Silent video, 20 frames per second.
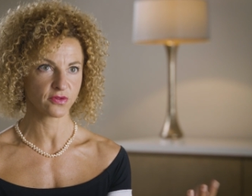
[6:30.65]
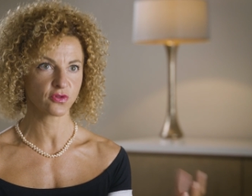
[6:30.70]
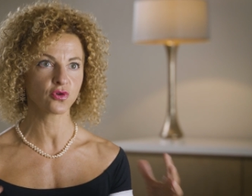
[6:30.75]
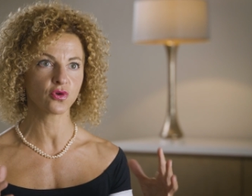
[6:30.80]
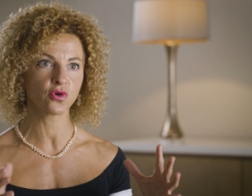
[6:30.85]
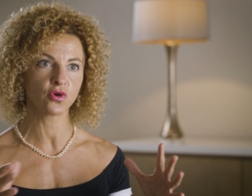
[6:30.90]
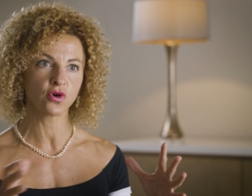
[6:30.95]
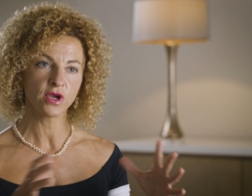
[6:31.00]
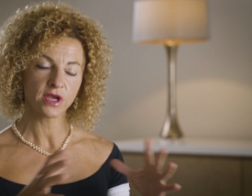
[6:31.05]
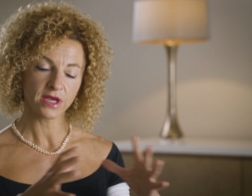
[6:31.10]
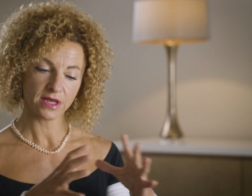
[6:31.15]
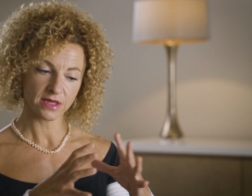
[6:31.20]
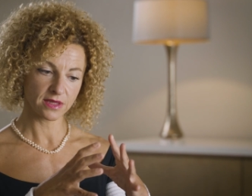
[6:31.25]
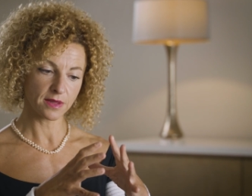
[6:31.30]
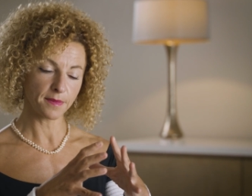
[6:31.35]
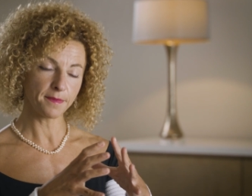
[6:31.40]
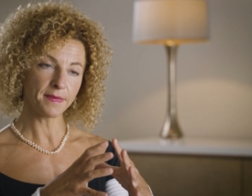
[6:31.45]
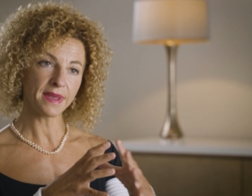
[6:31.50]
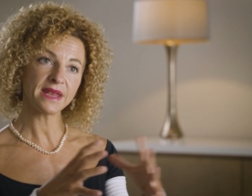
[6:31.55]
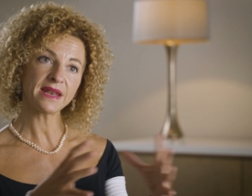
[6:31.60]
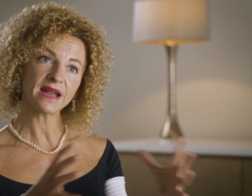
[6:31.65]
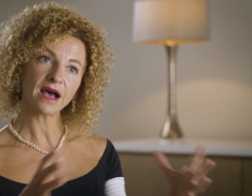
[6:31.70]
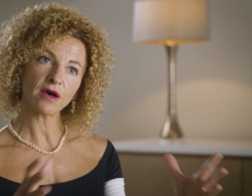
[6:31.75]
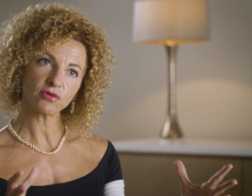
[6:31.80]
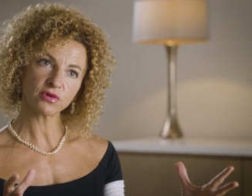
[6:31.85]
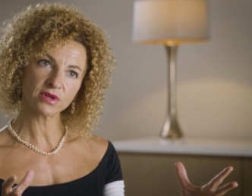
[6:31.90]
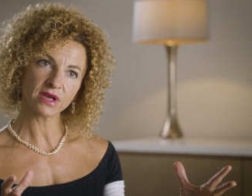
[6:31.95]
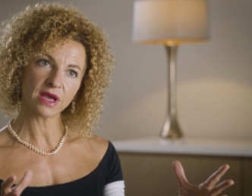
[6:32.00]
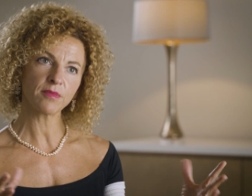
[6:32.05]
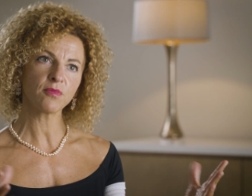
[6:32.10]
So the main
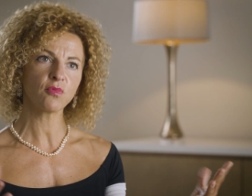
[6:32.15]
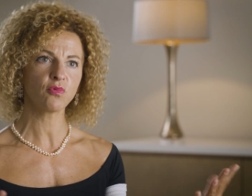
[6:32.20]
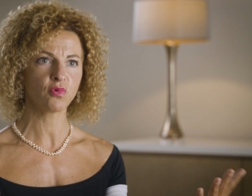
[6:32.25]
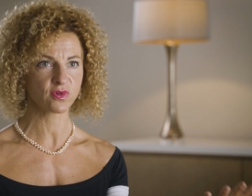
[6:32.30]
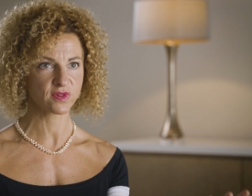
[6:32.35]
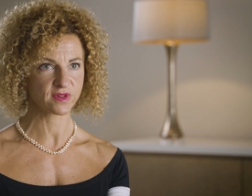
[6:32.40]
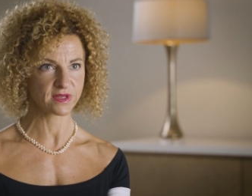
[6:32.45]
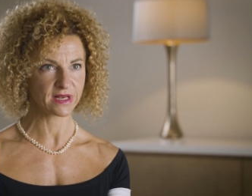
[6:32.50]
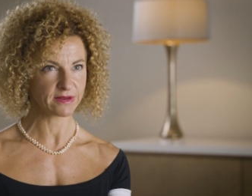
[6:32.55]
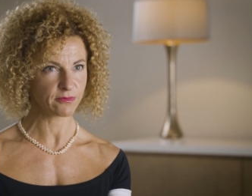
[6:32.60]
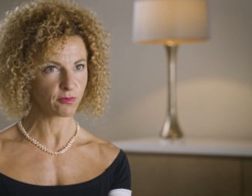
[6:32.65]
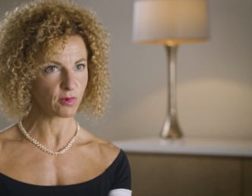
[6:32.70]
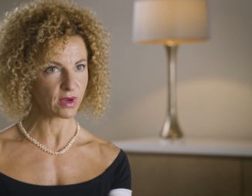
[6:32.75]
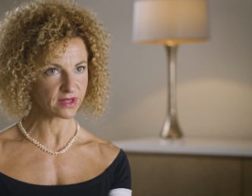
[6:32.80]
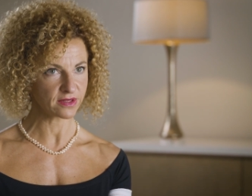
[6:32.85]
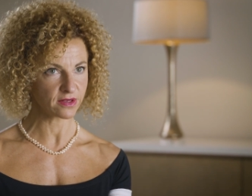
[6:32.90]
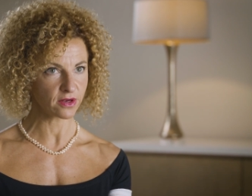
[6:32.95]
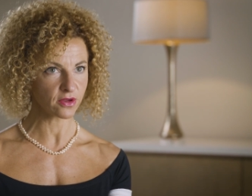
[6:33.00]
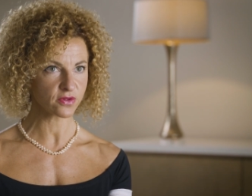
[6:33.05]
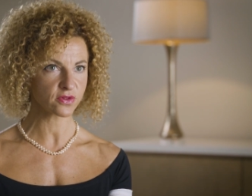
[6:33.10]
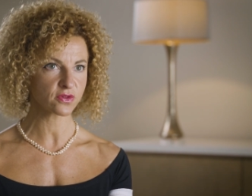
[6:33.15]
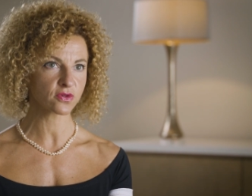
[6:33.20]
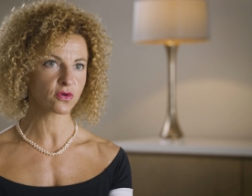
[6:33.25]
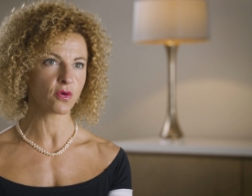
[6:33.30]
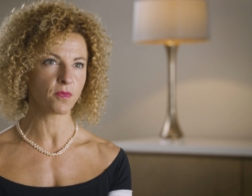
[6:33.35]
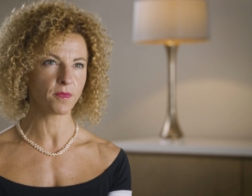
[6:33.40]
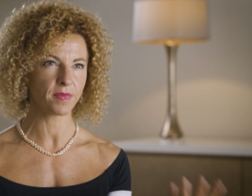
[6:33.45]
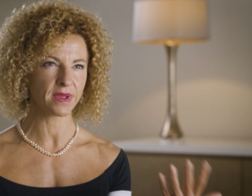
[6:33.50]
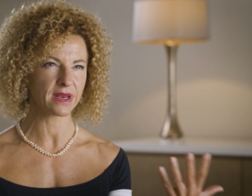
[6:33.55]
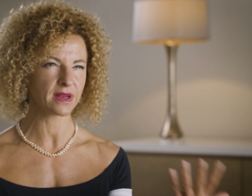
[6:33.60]
outcome was weight loss,
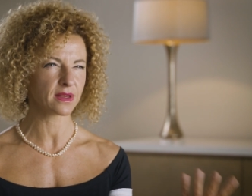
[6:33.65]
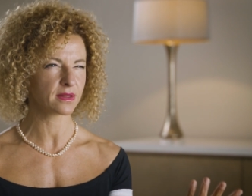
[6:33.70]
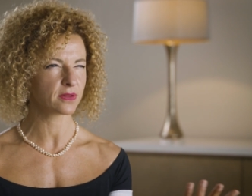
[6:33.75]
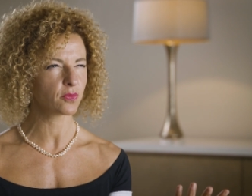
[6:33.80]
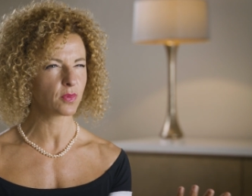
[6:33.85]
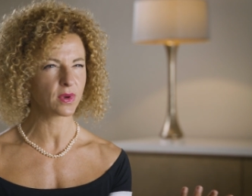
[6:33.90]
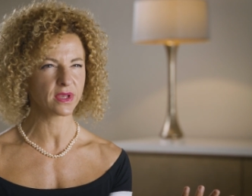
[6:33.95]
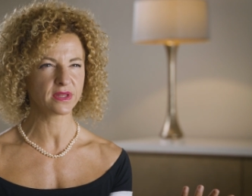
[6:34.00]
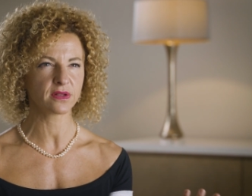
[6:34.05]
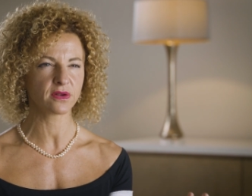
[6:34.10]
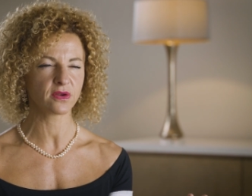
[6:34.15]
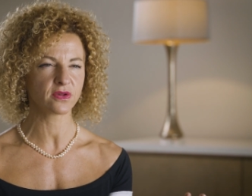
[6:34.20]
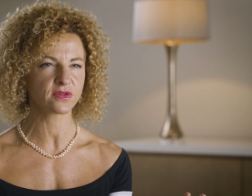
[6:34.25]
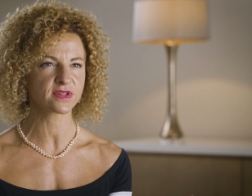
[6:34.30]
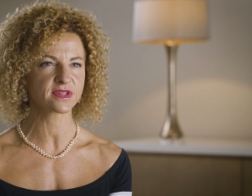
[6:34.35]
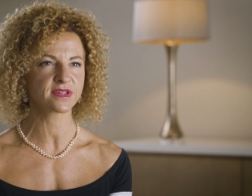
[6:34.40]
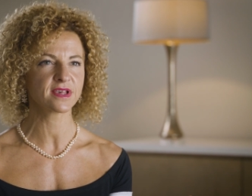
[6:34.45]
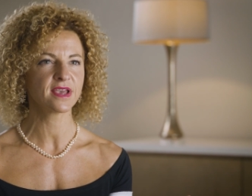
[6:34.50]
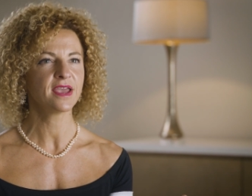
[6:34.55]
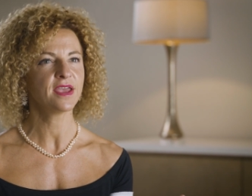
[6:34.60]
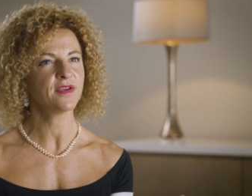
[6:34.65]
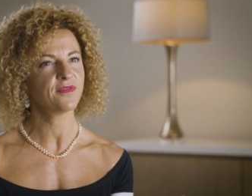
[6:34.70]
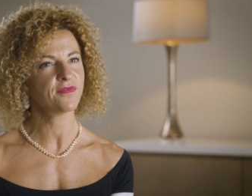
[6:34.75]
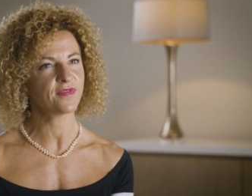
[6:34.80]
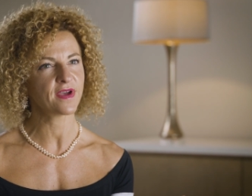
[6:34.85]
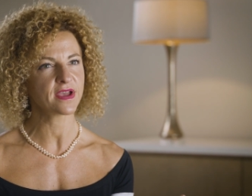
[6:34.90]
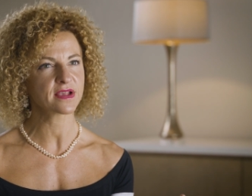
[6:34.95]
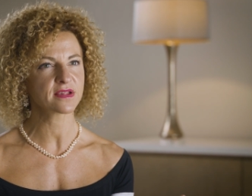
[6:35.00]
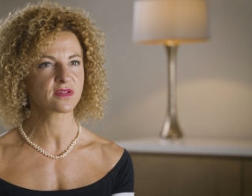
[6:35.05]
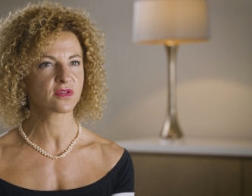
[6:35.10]
comparing the weight loss
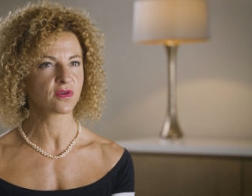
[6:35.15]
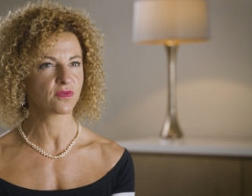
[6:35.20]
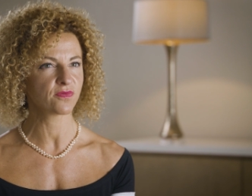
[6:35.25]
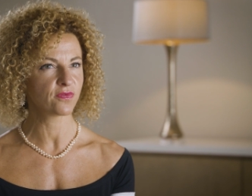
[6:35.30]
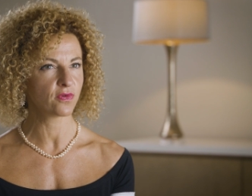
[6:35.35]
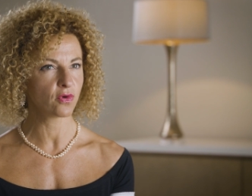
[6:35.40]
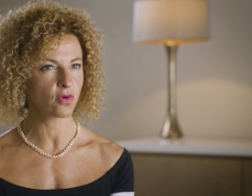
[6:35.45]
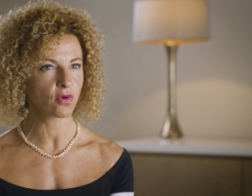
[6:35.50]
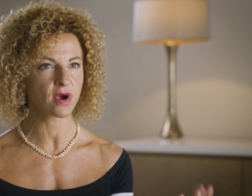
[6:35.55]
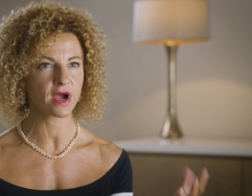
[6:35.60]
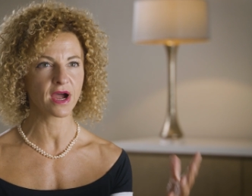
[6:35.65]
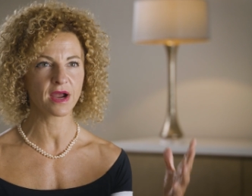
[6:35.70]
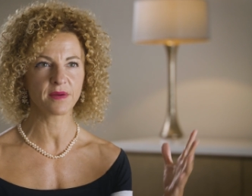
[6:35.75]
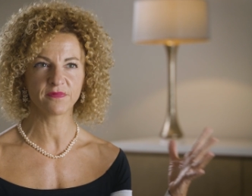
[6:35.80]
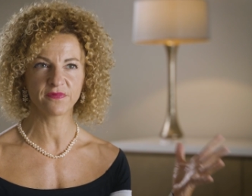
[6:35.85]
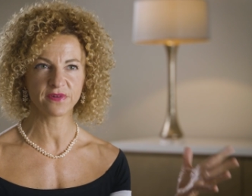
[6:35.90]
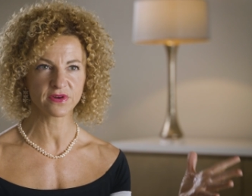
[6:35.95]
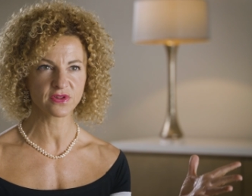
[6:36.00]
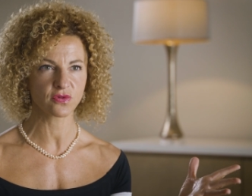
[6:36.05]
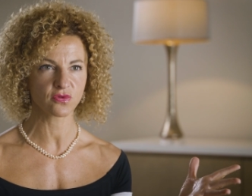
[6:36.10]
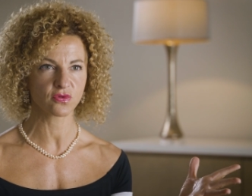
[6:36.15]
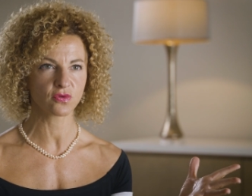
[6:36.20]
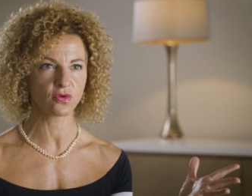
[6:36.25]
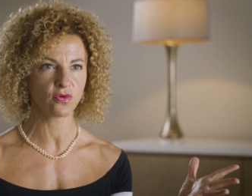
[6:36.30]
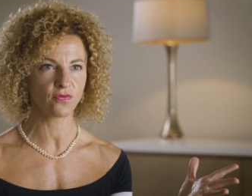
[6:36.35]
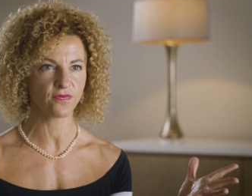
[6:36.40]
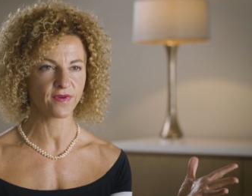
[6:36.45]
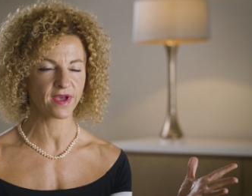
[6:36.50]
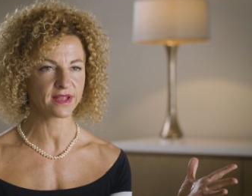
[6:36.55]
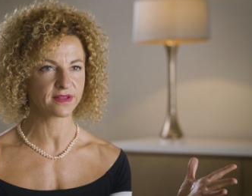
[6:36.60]
effects of low carb versus
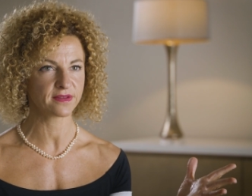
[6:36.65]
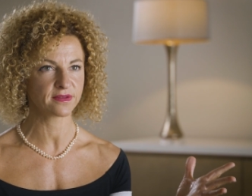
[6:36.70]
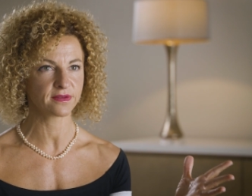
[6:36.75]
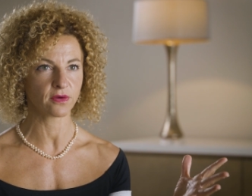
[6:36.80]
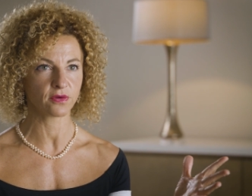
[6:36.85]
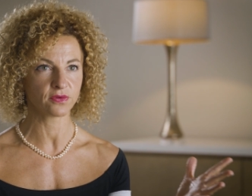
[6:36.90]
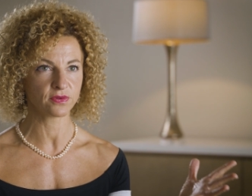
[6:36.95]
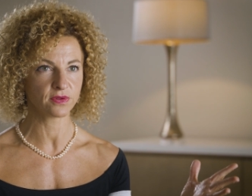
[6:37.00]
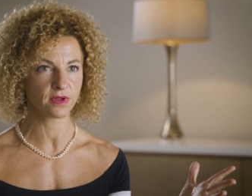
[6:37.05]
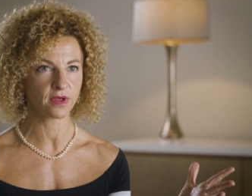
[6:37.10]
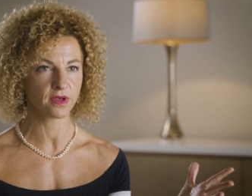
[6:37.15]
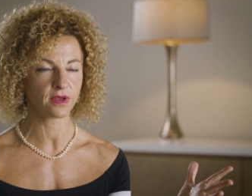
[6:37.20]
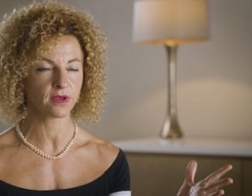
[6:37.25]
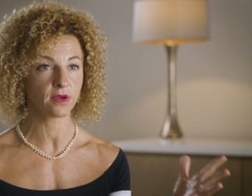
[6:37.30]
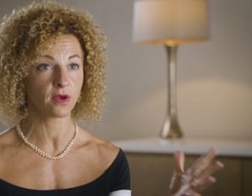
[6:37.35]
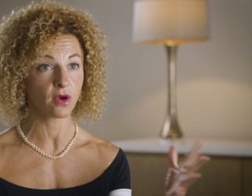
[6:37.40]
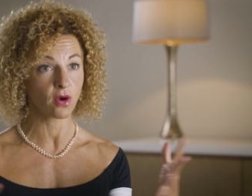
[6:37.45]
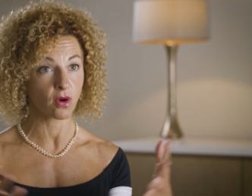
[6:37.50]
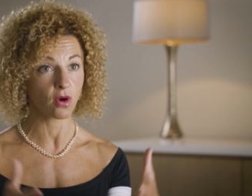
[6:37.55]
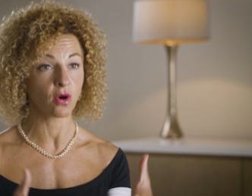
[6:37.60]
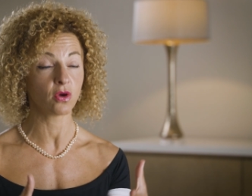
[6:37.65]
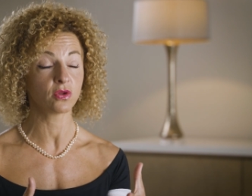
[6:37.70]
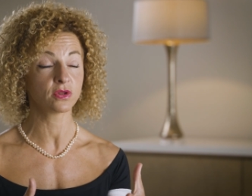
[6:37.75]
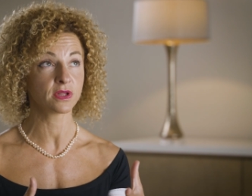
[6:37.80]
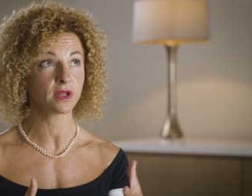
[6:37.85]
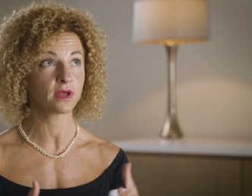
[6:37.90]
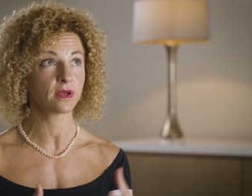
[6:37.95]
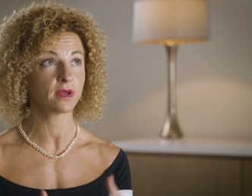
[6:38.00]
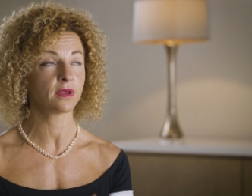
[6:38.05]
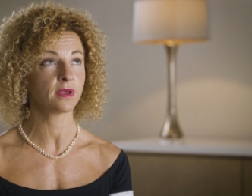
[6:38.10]
low fat on, uh,
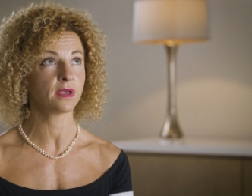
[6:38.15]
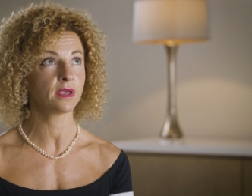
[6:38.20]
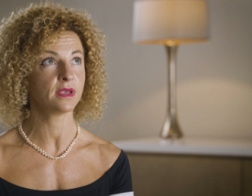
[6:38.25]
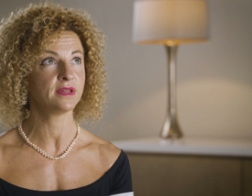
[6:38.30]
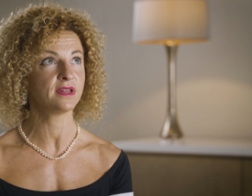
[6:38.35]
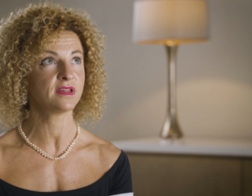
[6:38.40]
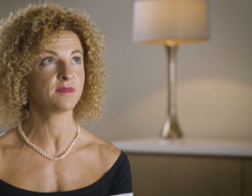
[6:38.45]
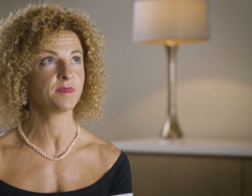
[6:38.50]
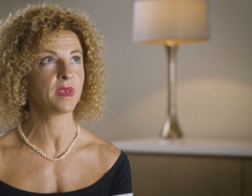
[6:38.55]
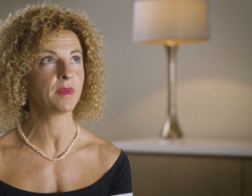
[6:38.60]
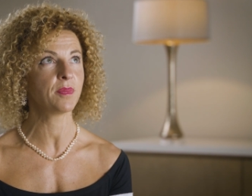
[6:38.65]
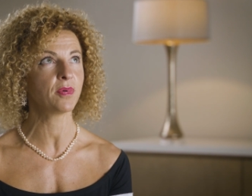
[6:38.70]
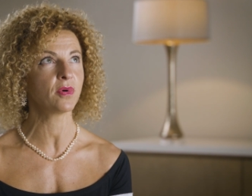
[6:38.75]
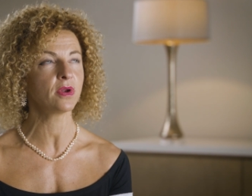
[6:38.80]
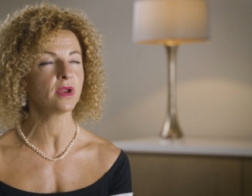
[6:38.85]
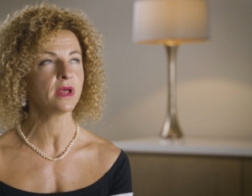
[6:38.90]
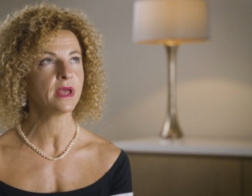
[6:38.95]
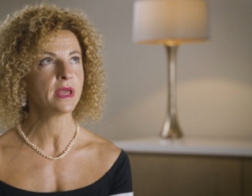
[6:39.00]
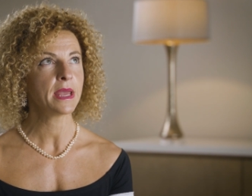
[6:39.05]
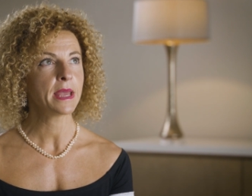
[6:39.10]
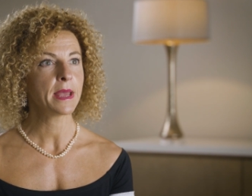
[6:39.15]
on, uh, in these people.